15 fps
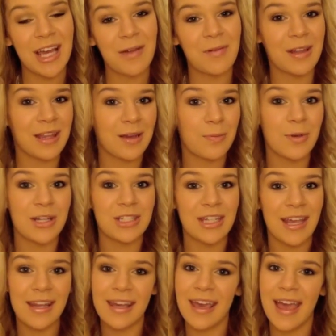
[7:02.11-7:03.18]
I really
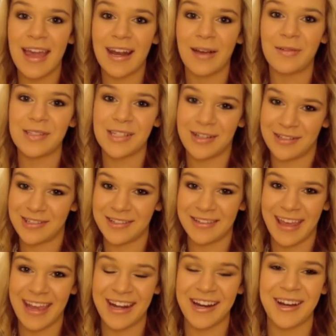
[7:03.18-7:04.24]
appreciate it, and I will talk to you
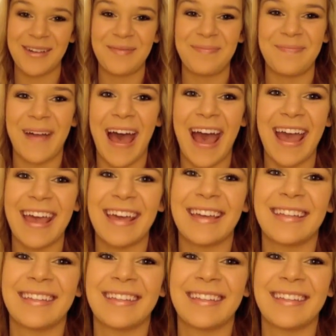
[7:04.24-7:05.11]
later. Bye.